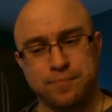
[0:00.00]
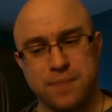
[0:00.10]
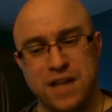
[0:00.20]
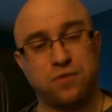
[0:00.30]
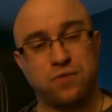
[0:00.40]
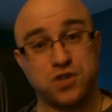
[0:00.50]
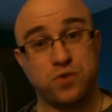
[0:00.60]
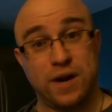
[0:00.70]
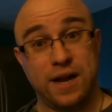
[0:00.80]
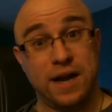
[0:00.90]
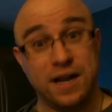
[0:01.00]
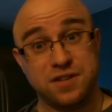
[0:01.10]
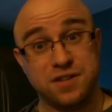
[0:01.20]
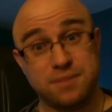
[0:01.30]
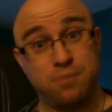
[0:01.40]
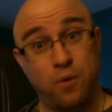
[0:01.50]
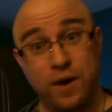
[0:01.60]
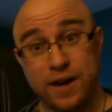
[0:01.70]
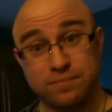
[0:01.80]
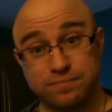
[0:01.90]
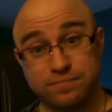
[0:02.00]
it's frustrating and it's disappointing,